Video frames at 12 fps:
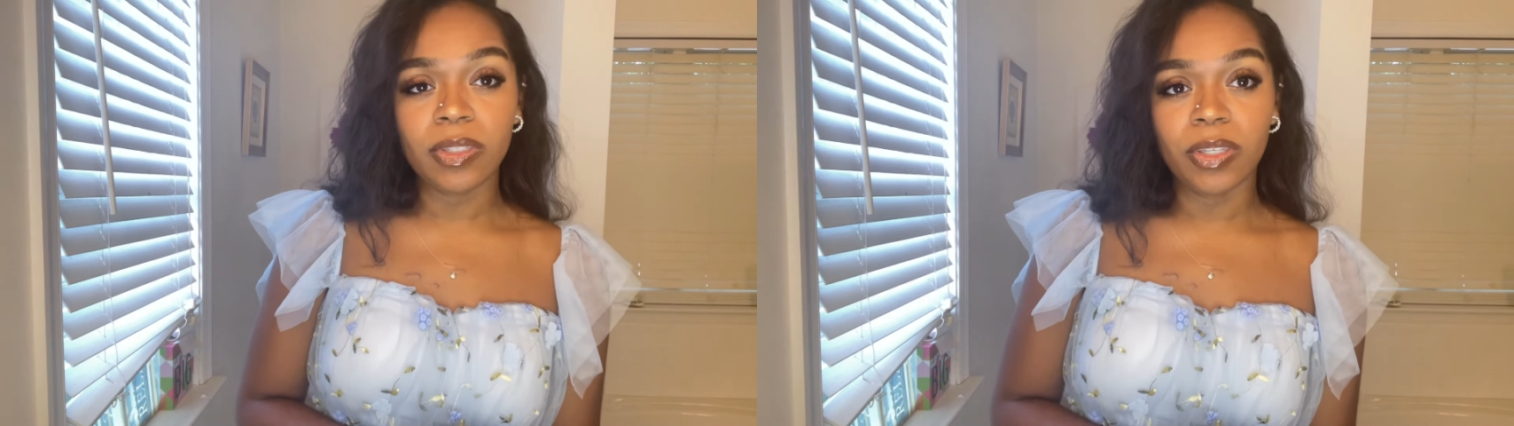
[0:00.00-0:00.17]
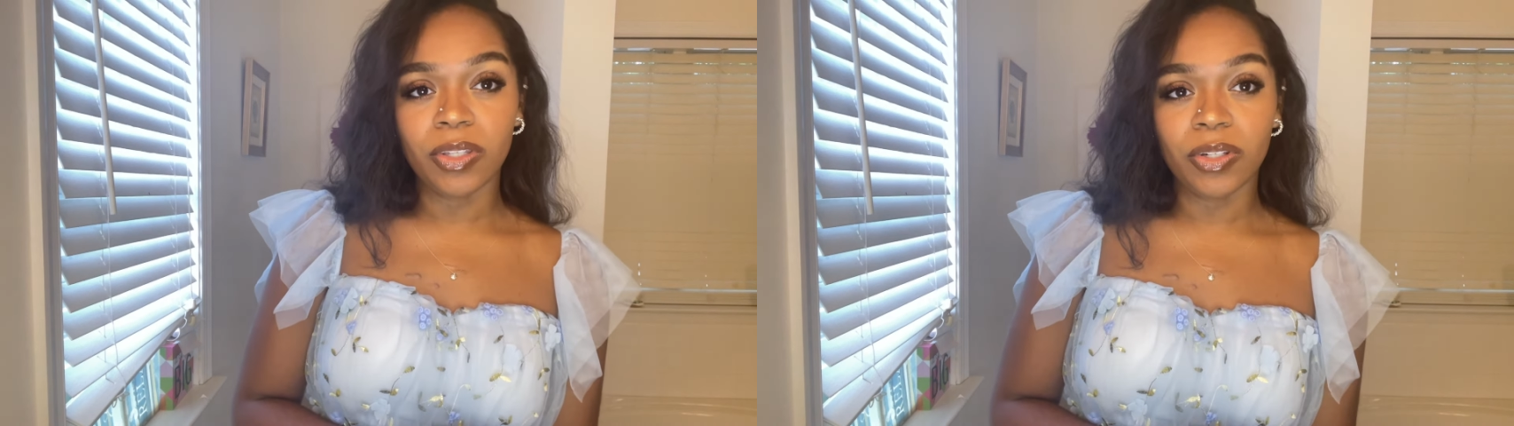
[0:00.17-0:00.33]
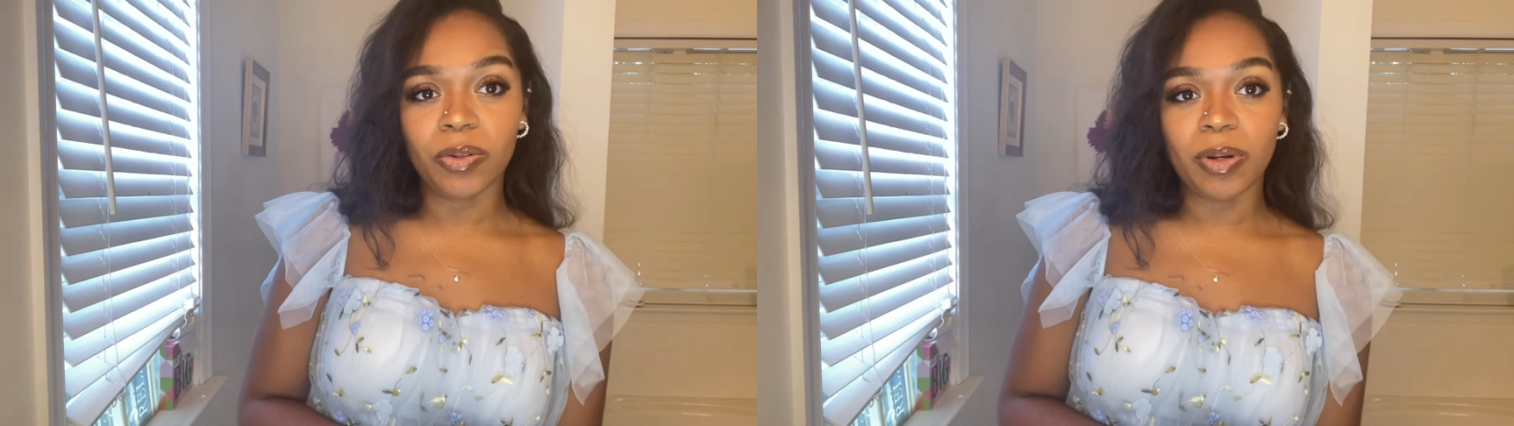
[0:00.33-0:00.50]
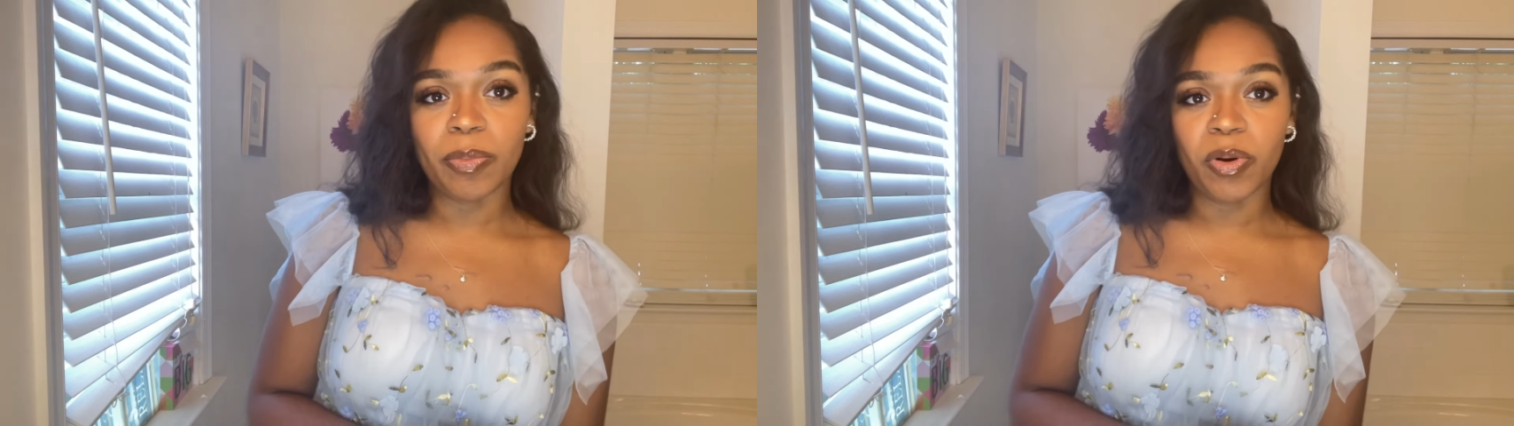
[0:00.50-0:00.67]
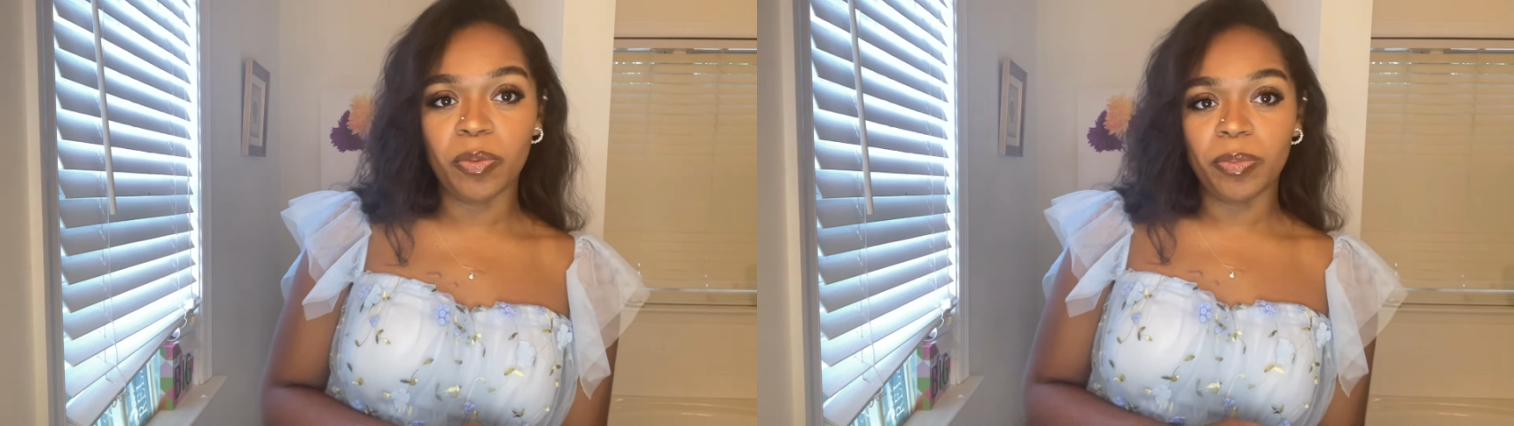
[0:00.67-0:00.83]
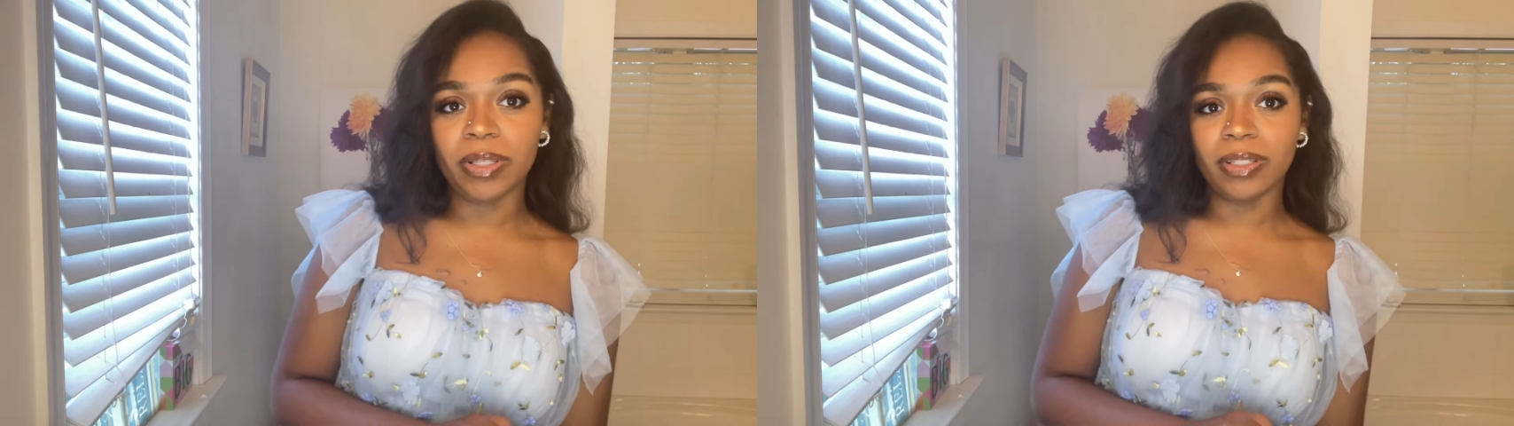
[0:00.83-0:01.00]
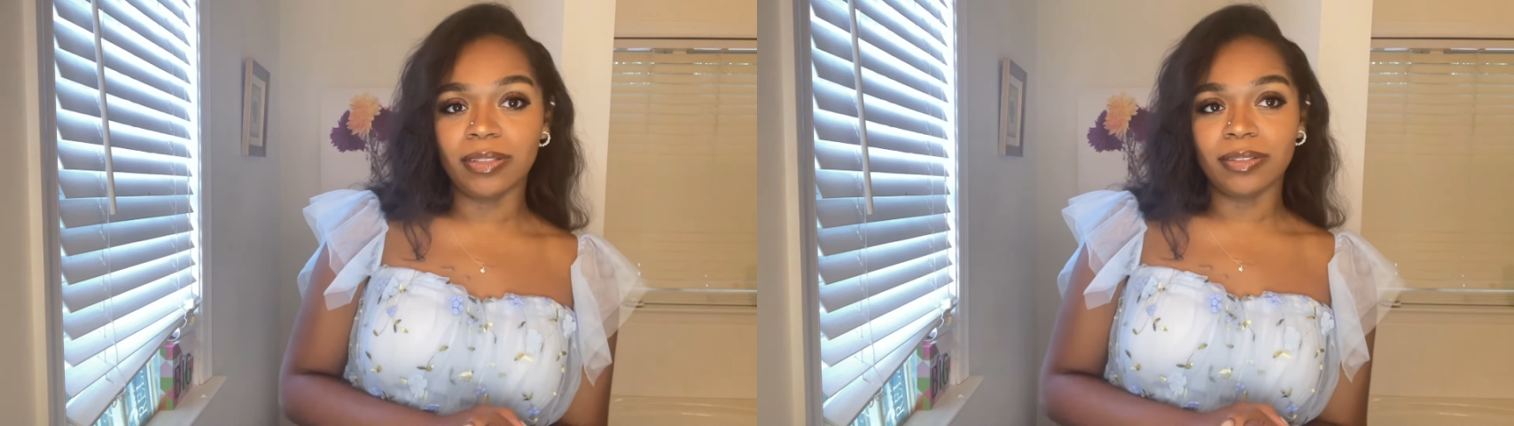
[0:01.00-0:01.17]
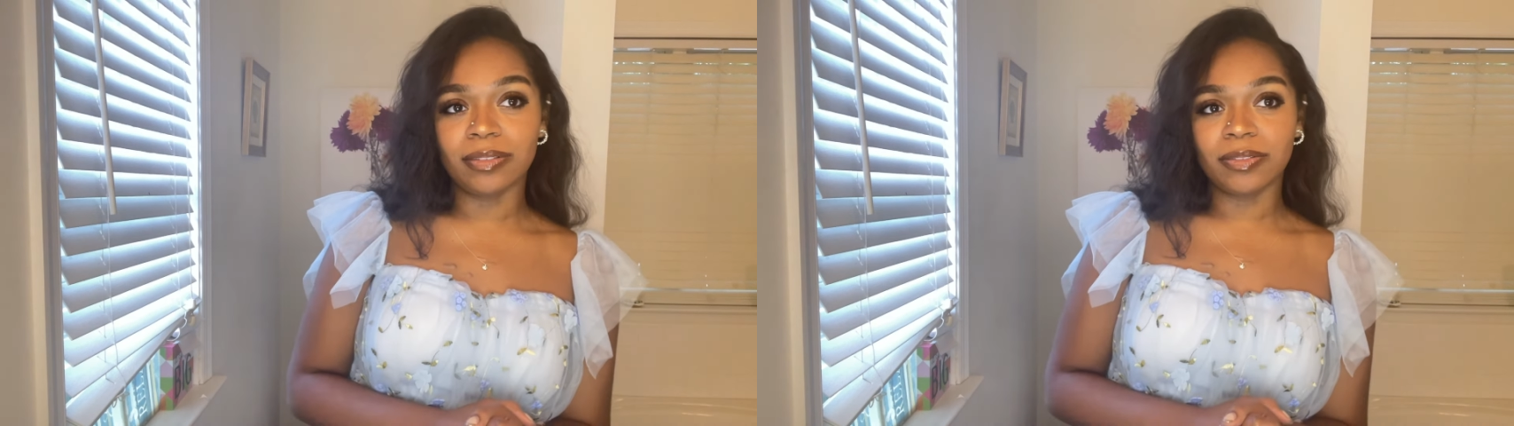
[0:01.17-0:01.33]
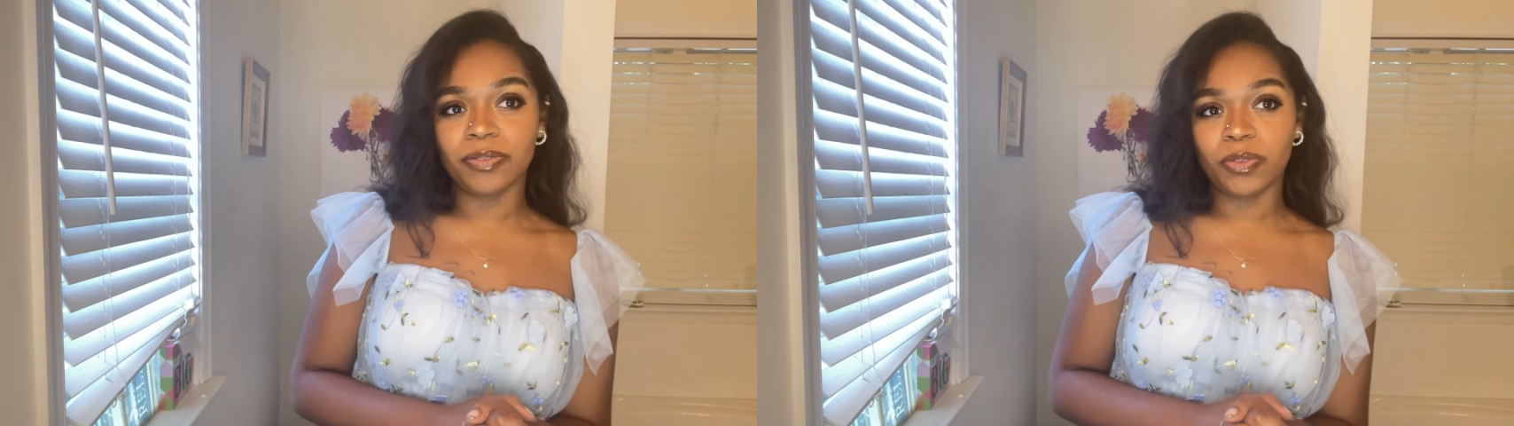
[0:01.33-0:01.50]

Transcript: you know, I'm hoping